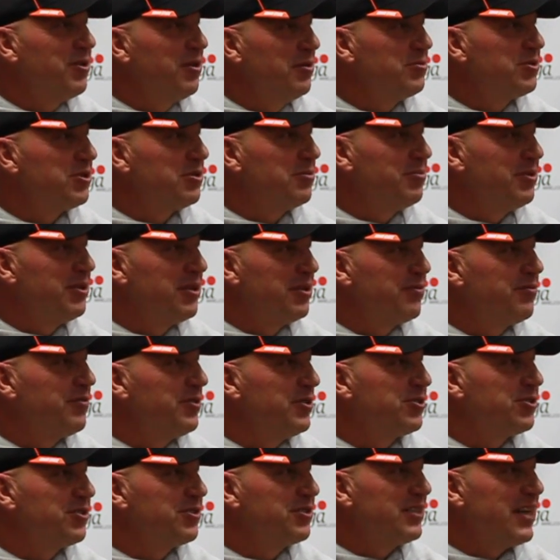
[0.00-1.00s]
Raheem should be the
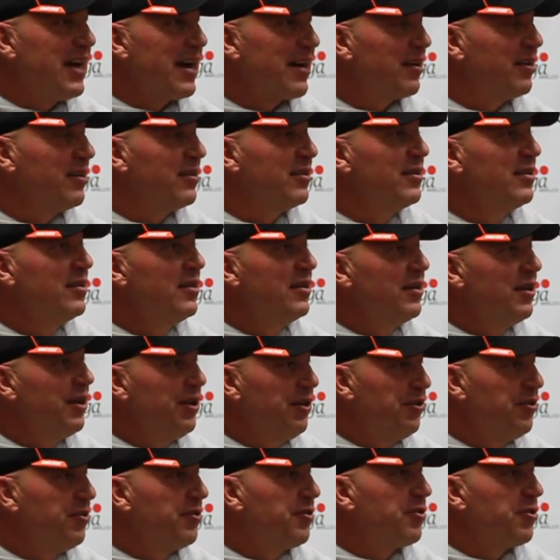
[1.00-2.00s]
featured tackle
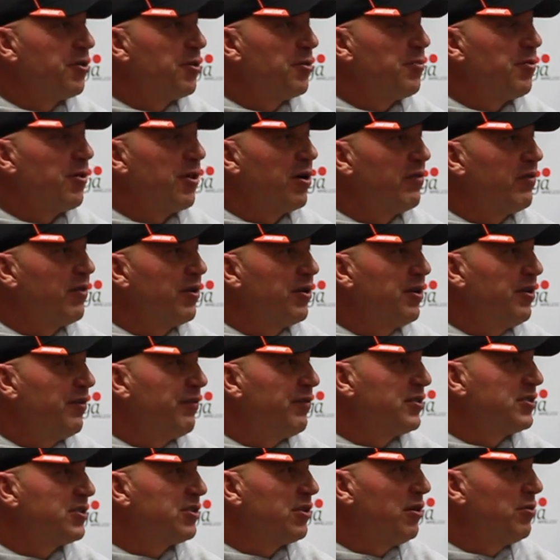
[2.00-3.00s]
in the interior part of our
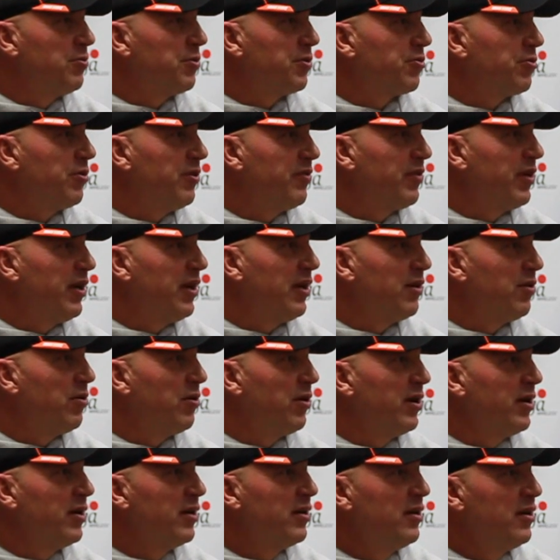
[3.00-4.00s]
defense, along with Trevin
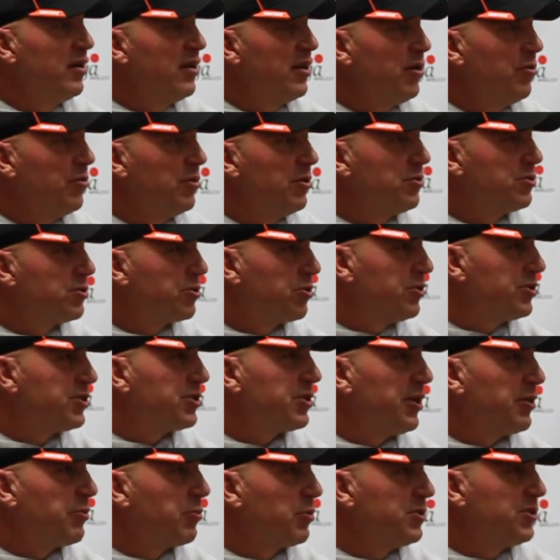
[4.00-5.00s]
Alloy. And with us,
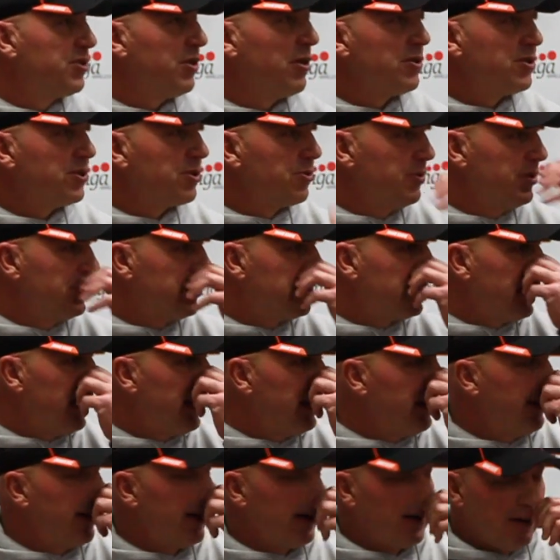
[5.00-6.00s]
Chris Edwards also
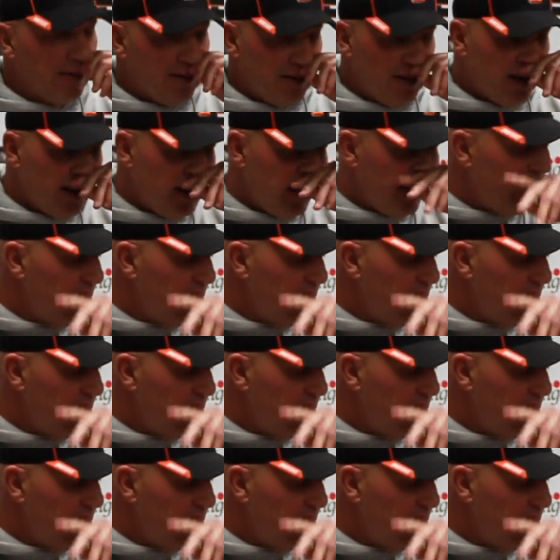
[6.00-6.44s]
inside there.